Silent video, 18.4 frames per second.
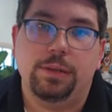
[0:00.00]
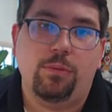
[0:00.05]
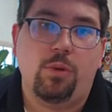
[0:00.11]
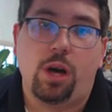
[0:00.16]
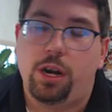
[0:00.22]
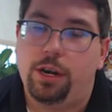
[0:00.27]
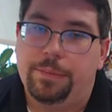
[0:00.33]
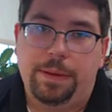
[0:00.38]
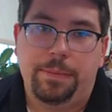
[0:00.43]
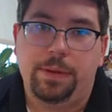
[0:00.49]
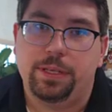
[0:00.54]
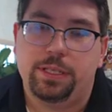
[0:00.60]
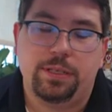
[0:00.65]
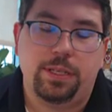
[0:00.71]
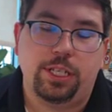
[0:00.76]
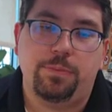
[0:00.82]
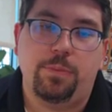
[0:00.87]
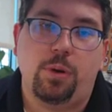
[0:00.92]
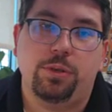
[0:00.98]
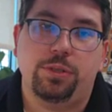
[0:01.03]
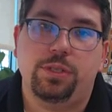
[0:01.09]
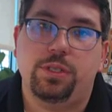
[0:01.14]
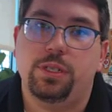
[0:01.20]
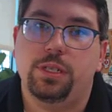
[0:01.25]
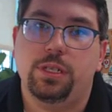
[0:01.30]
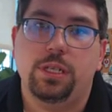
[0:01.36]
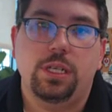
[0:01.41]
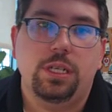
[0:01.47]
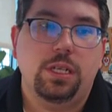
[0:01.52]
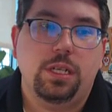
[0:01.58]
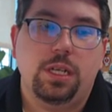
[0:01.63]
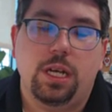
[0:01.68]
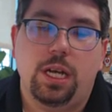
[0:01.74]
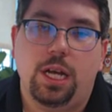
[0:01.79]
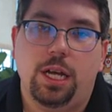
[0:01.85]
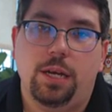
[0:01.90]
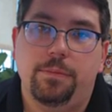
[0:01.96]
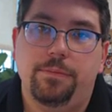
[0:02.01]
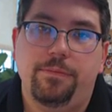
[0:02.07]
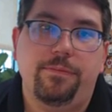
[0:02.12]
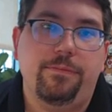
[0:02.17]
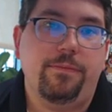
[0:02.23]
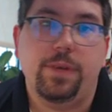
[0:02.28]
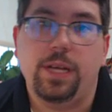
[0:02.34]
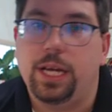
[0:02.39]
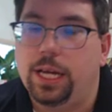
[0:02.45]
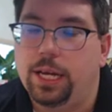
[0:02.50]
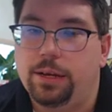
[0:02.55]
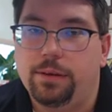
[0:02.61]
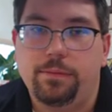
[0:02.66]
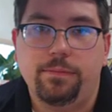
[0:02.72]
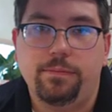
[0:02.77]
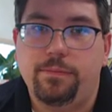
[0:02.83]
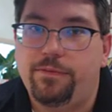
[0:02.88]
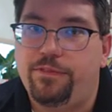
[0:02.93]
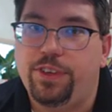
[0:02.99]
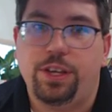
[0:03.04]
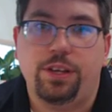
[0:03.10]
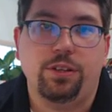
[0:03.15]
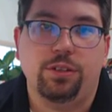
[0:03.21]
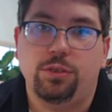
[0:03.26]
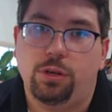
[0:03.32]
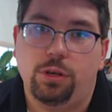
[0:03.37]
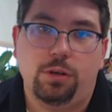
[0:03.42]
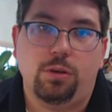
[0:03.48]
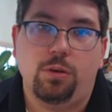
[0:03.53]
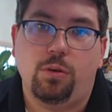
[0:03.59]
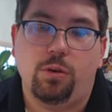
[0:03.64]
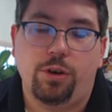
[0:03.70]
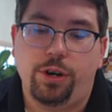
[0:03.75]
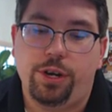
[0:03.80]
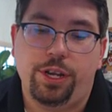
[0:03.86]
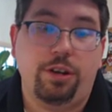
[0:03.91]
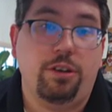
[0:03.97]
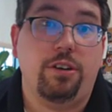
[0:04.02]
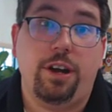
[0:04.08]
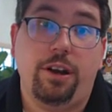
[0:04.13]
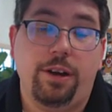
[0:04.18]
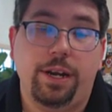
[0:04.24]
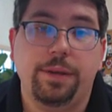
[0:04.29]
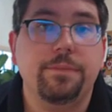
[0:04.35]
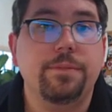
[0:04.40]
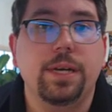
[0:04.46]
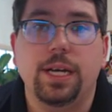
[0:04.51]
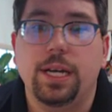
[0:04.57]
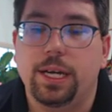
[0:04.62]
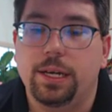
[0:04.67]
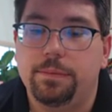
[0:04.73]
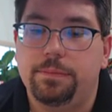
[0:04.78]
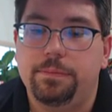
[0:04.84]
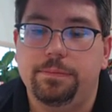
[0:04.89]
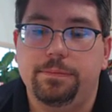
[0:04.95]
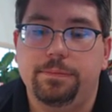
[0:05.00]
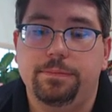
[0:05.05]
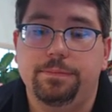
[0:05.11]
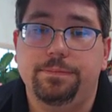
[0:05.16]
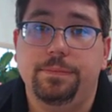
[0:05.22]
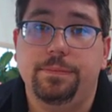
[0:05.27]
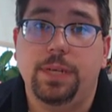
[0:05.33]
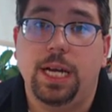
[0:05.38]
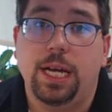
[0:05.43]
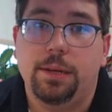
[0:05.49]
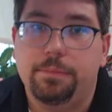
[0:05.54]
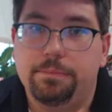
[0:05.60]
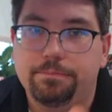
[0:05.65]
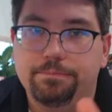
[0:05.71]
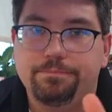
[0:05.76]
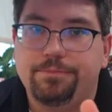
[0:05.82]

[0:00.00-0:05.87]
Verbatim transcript: Uh, water maybe it's exposed to um, uh, fecal or, or urinary uh,